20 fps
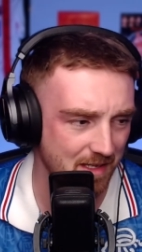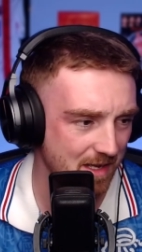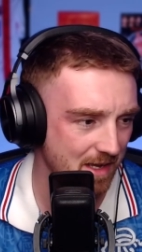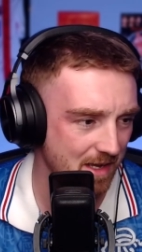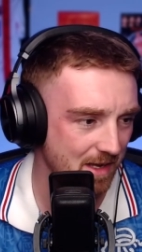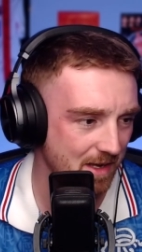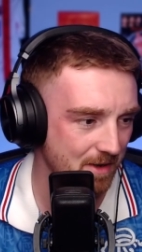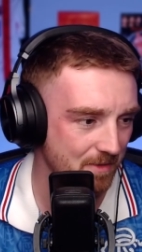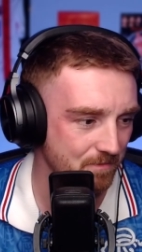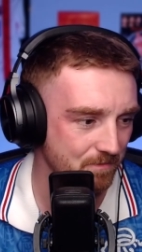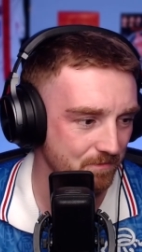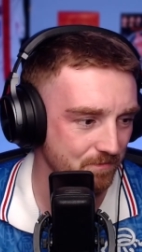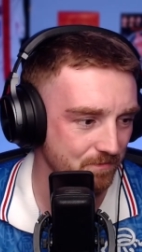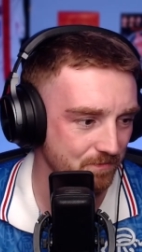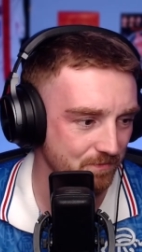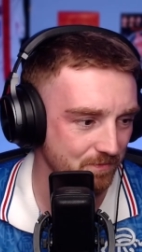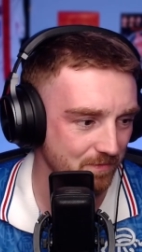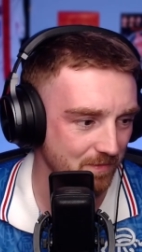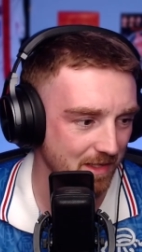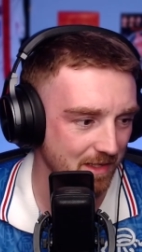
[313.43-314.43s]

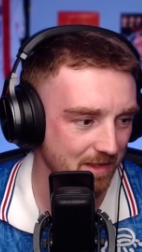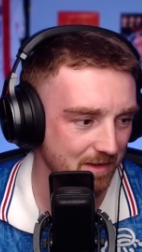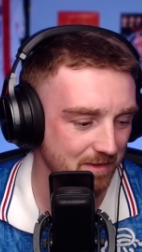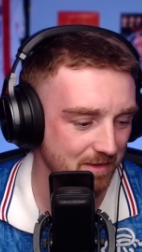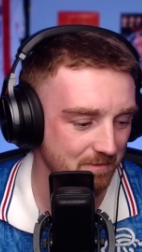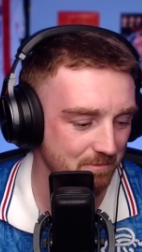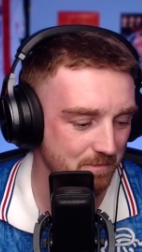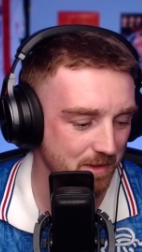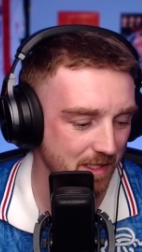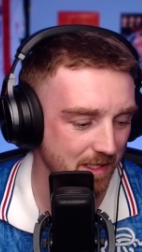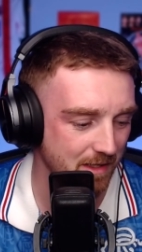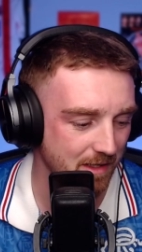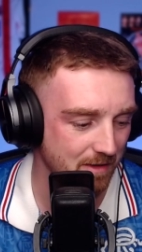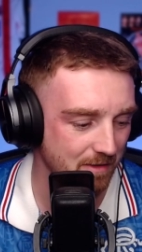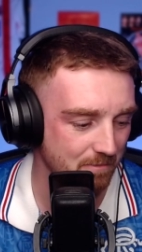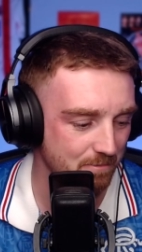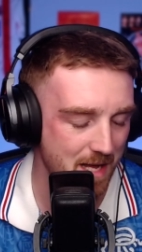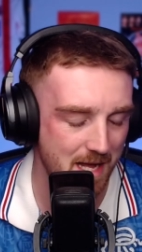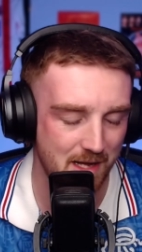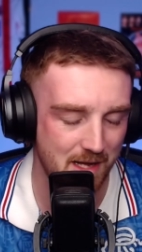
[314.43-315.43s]
Um, being
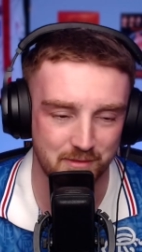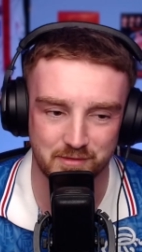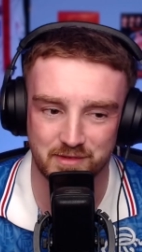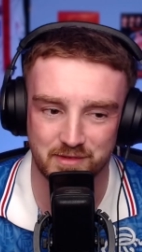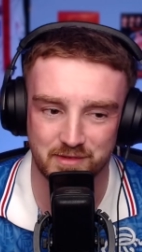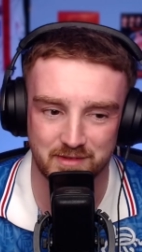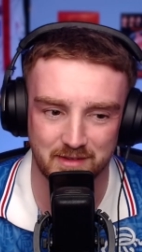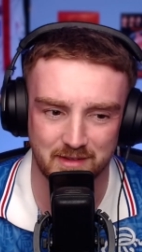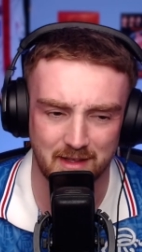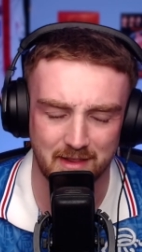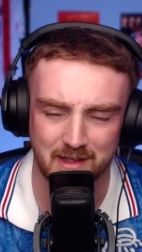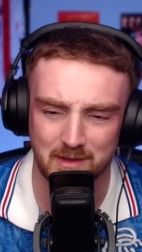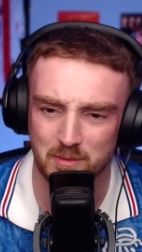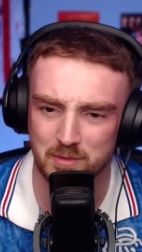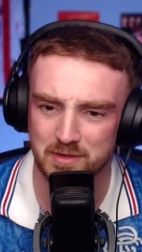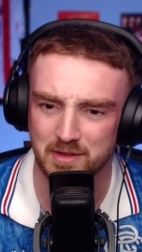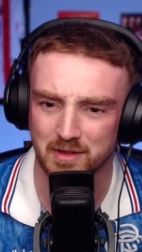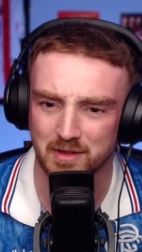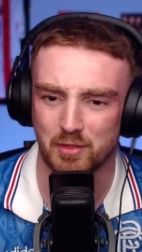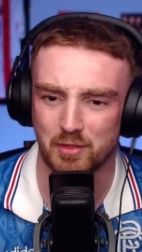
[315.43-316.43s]
bounced, I think, was
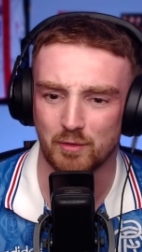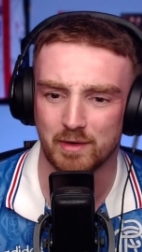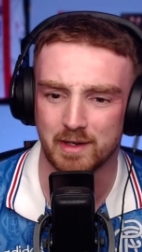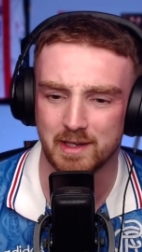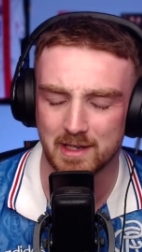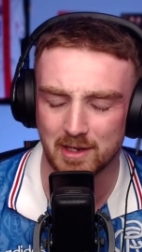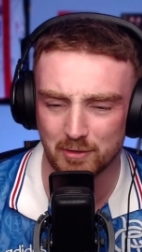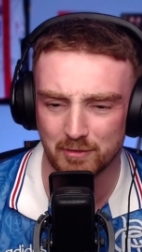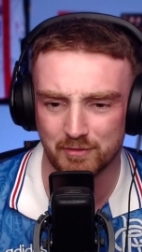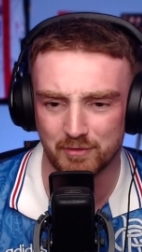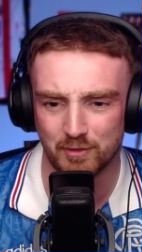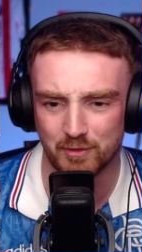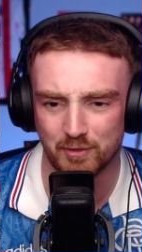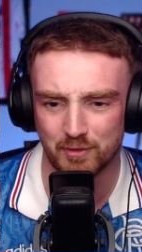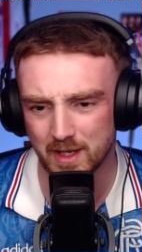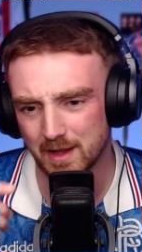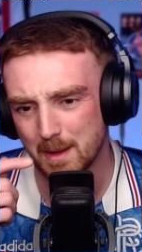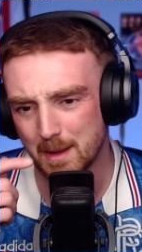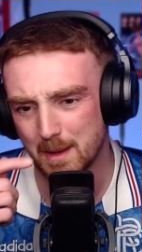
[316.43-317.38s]
it 3 0 or 4 0 in the